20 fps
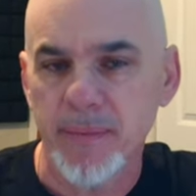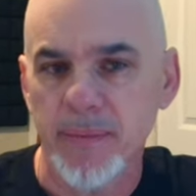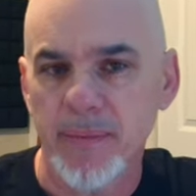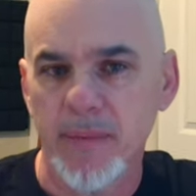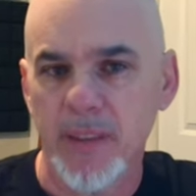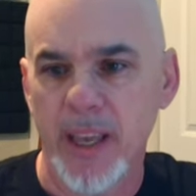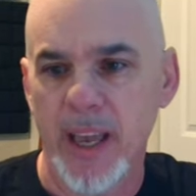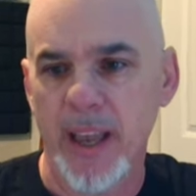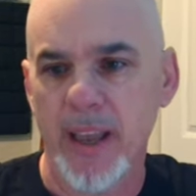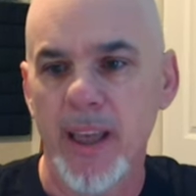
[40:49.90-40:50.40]

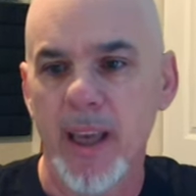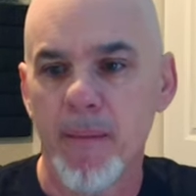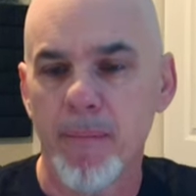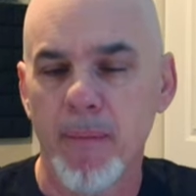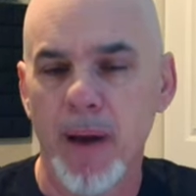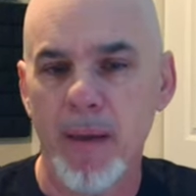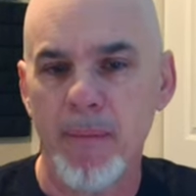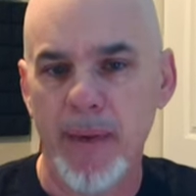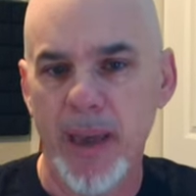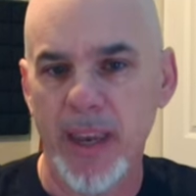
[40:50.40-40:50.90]
Okay.
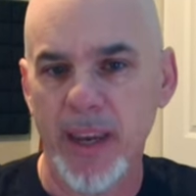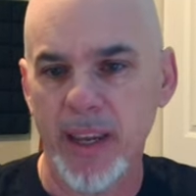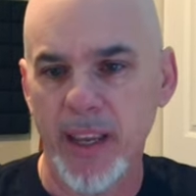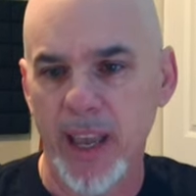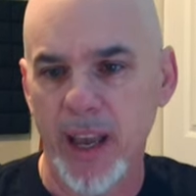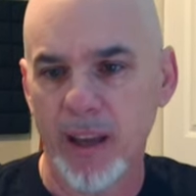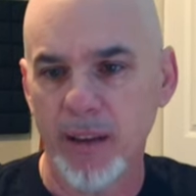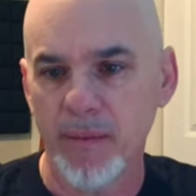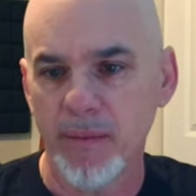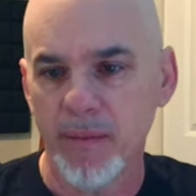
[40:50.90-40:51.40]
My main
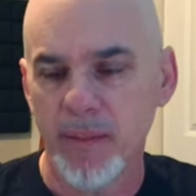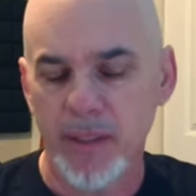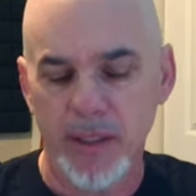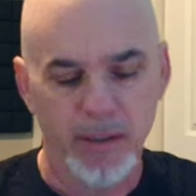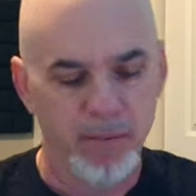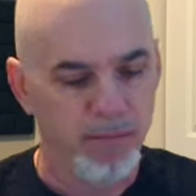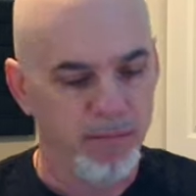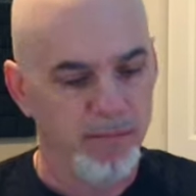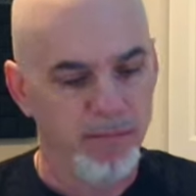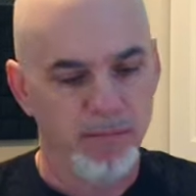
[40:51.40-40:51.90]
account,
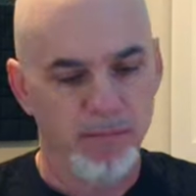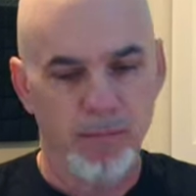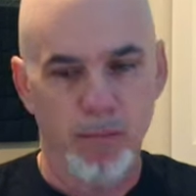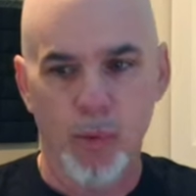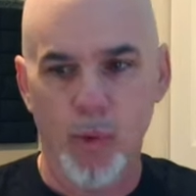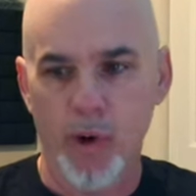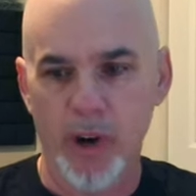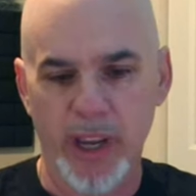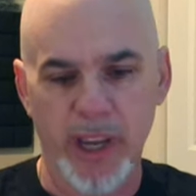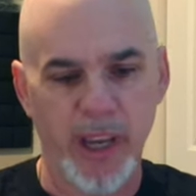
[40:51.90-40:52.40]

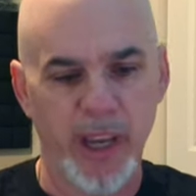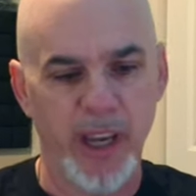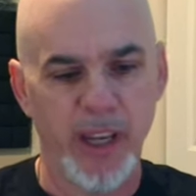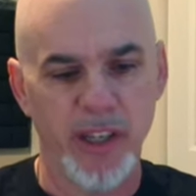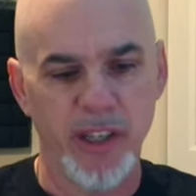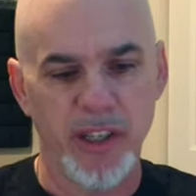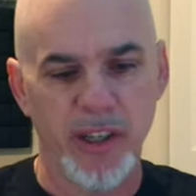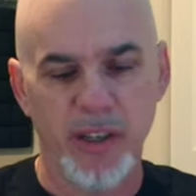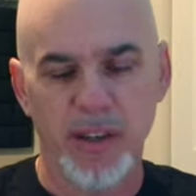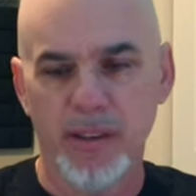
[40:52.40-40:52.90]

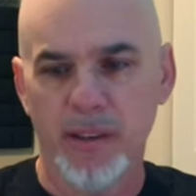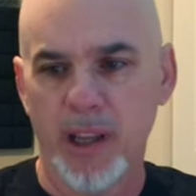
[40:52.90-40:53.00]
mortgage,